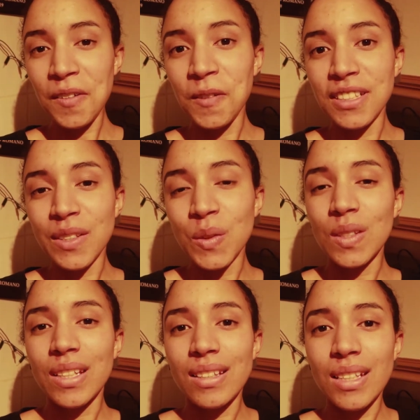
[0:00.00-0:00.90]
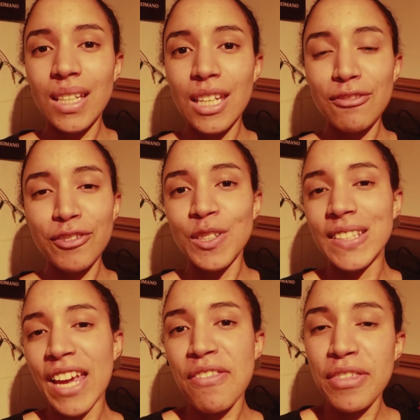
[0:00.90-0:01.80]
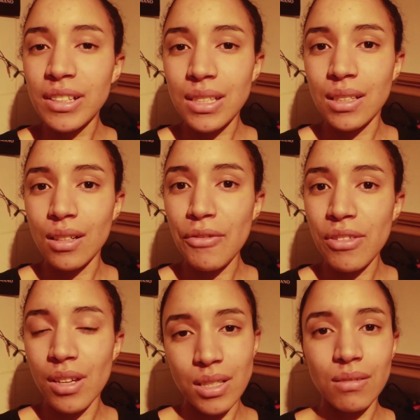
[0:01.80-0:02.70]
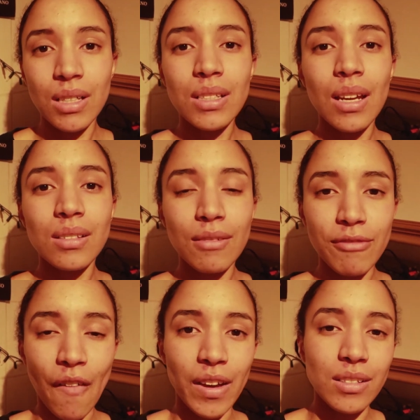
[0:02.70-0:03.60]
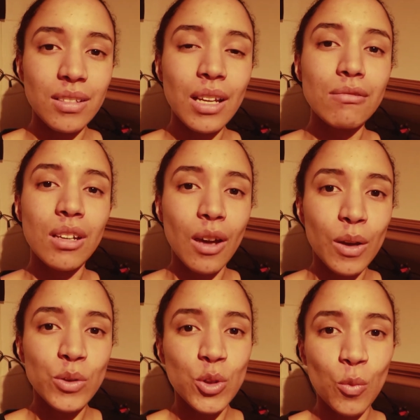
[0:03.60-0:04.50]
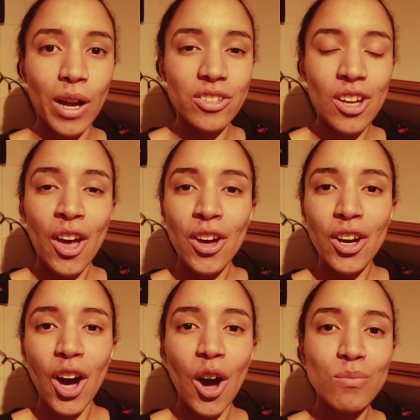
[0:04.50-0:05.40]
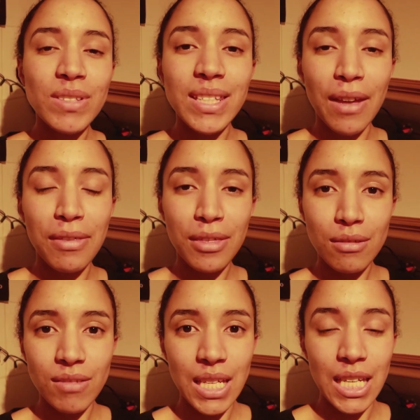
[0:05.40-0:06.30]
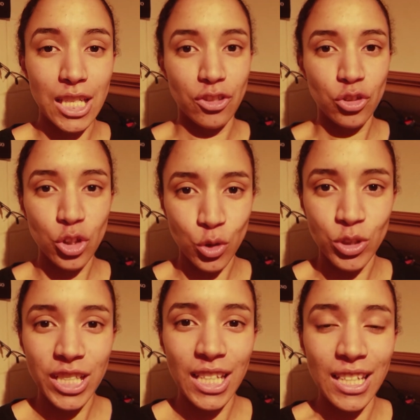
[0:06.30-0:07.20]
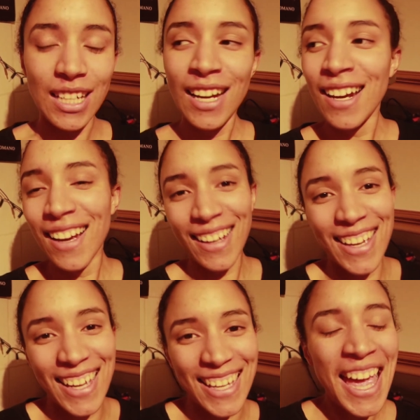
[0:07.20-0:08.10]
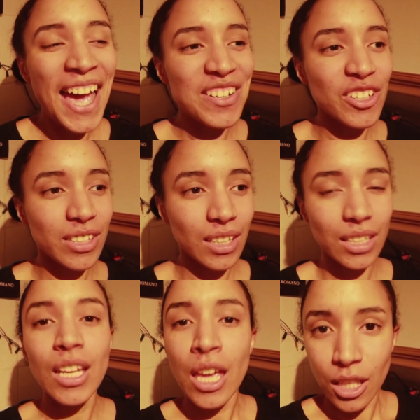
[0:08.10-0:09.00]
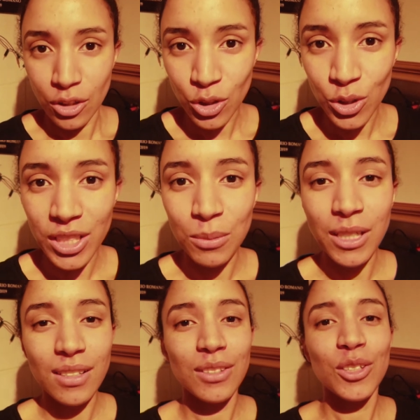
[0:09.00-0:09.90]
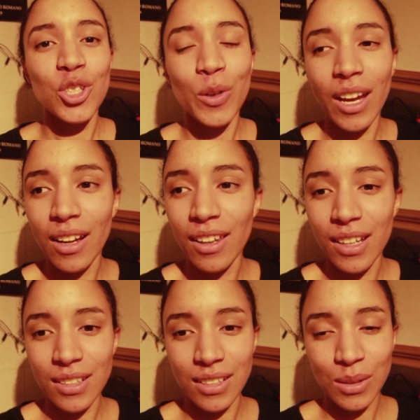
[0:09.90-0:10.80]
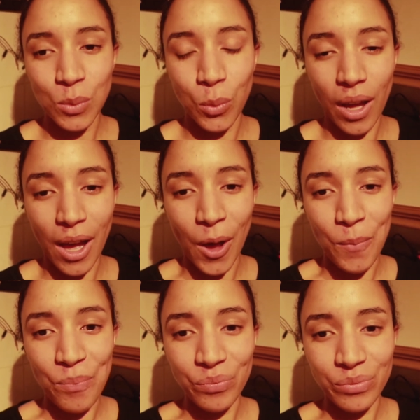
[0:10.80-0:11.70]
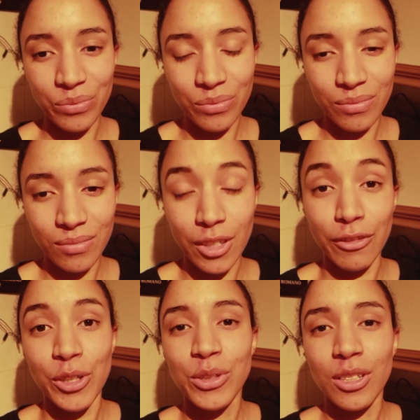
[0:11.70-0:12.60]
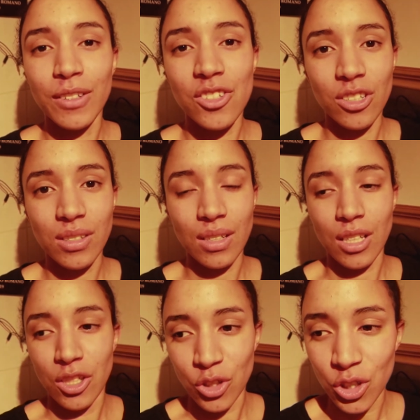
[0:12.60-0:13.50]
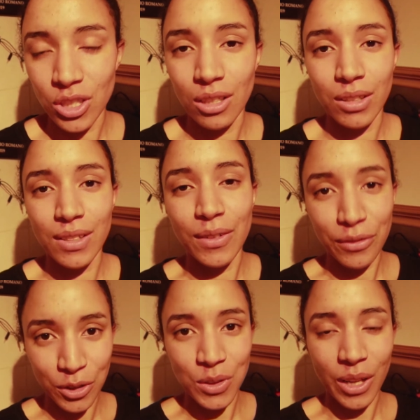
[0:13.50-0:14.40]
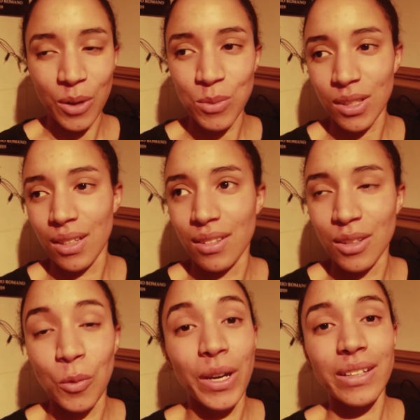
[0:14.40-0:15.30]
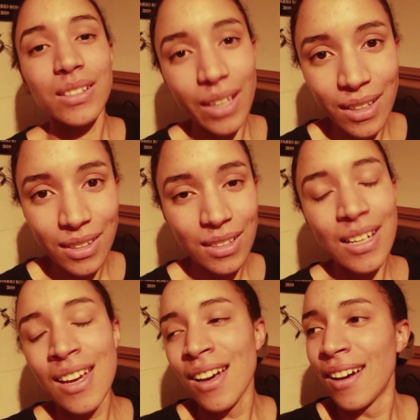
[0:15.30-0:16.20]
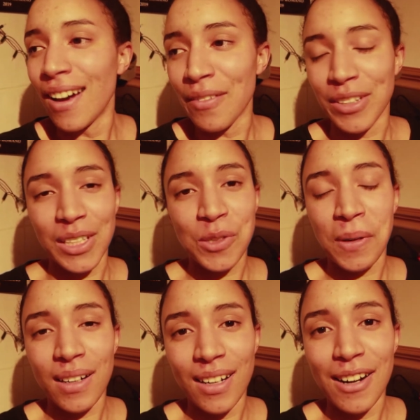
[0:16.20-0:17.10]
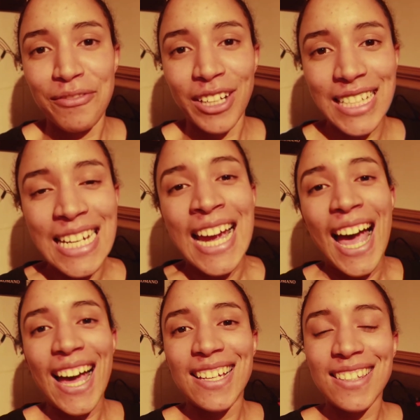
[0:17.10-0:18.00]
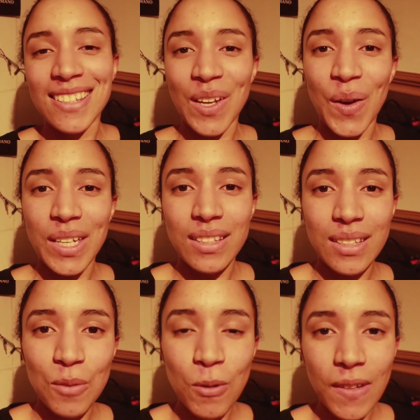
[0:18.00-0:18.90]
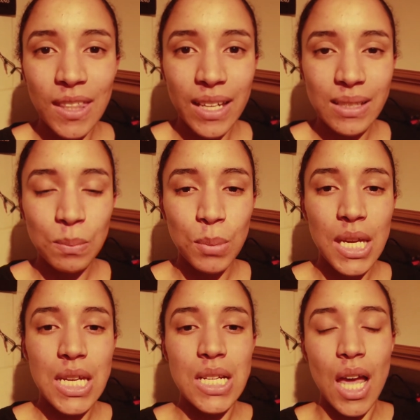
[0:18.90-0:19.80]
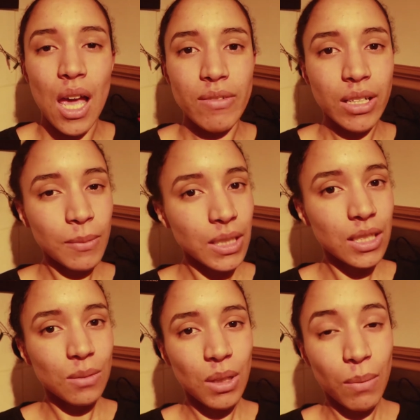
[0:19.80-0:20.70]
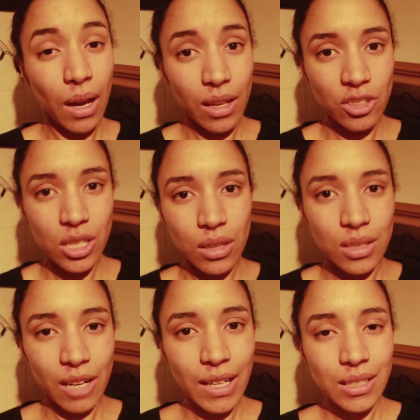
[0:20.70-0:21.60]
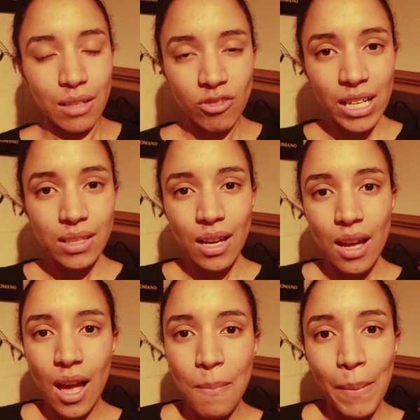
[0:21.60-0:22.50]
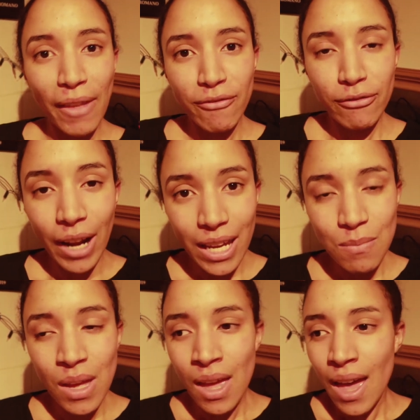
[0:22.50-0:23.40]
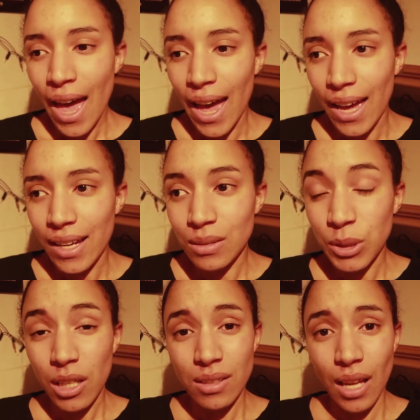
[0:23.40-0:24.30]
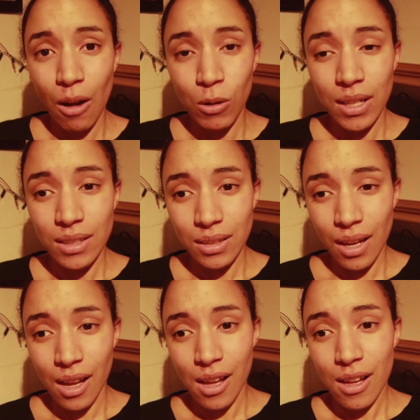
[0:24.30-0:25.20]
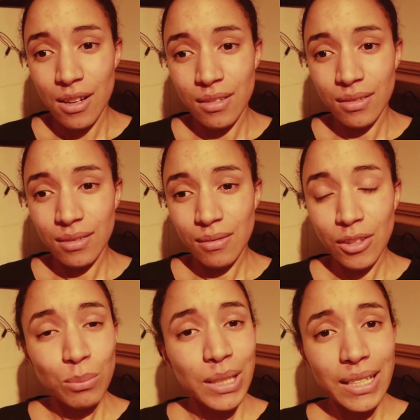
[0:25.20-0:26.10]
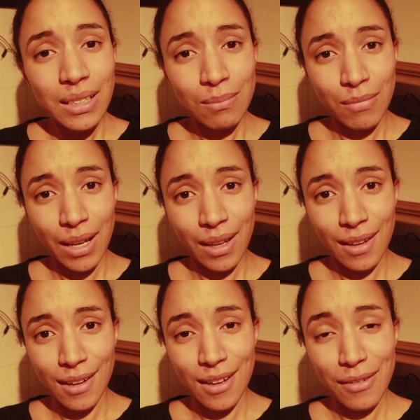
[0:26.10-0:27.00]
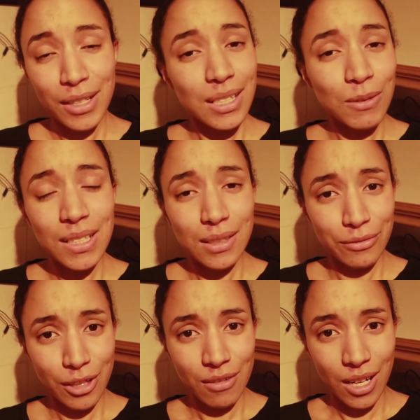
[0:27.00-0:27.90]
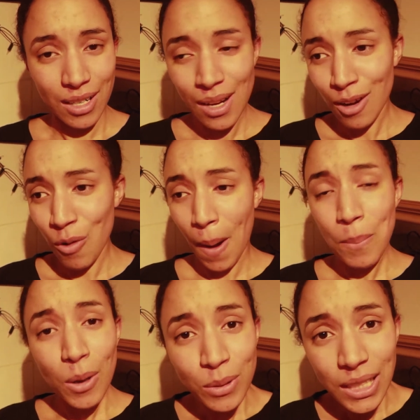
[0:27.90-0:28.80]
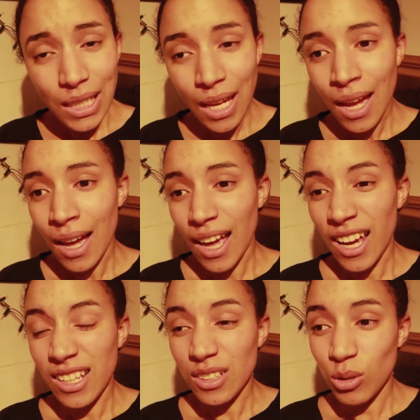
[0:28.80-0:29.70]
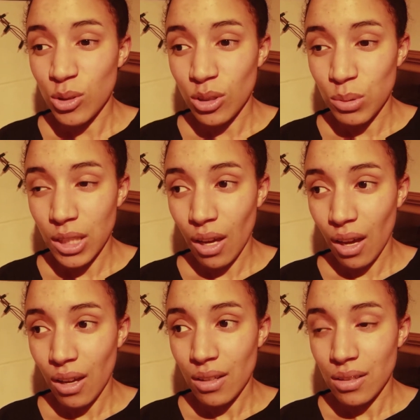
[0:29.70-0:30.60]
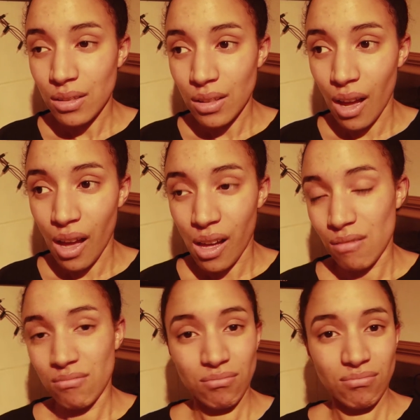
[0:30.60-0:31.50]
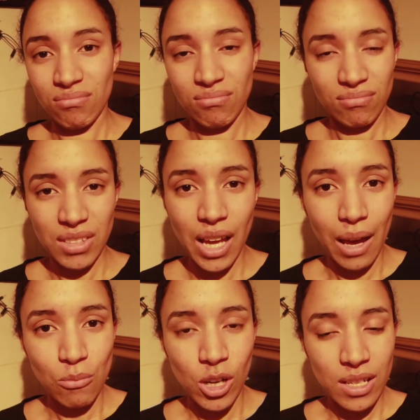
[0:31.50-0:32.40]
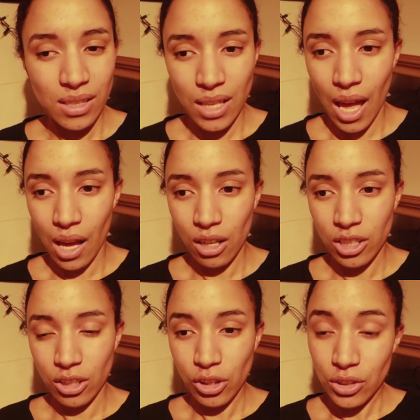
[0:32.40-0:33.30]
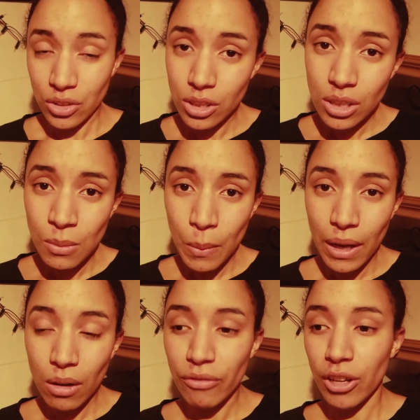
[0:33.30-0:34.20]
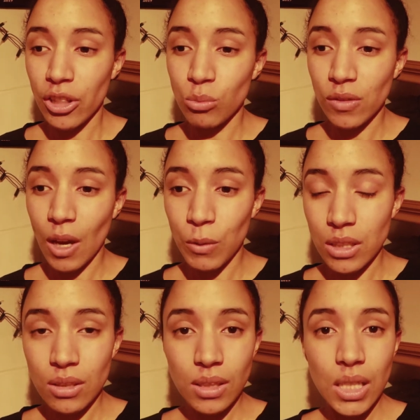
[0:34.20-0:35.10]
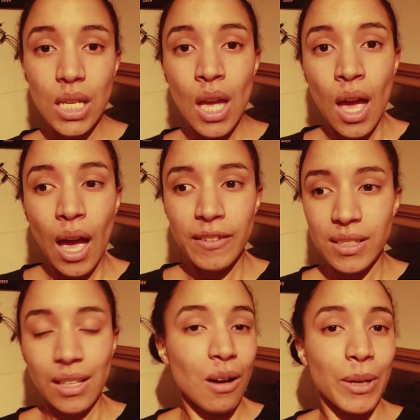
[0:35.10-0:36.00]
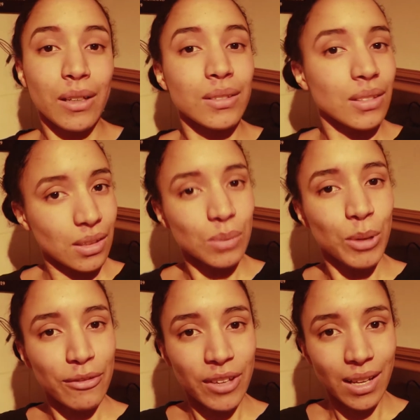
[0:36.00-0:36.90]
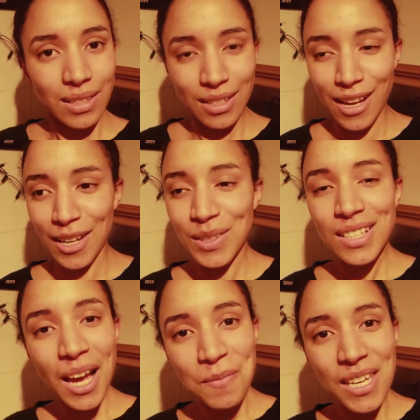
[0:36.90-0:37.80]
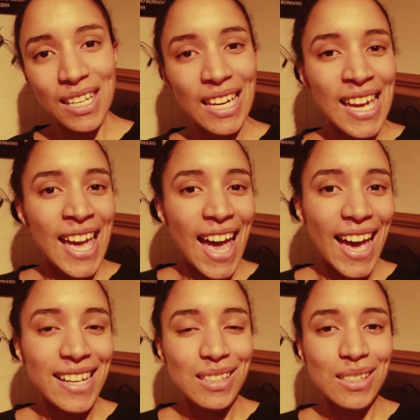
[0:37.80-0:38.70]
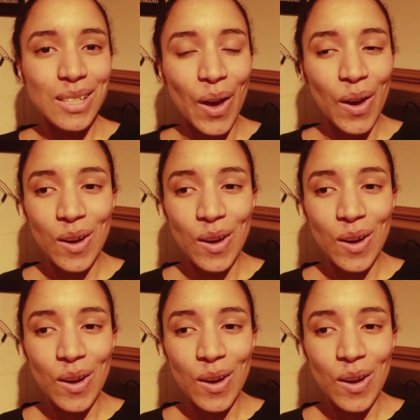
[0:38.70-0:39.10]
everyone, it's Susie here for day 13 of 31 days of Autres, and today we're going to watch Calm Death 3 in 2D. I'm just saying in 2D because in the trailer there's this, the voiceover just says in 2D quite a few times, and the way it says it, I found it quite funny. And so it's a movie that's been recommended to me by actually the director and writer, Matt Frame, and because I was not planning my 31 days of Autres quite properly, and also because time-wise I couldn't go to the cinema for the movie I wanted to see. I was like, oh my god, this is perfect, good timing. And so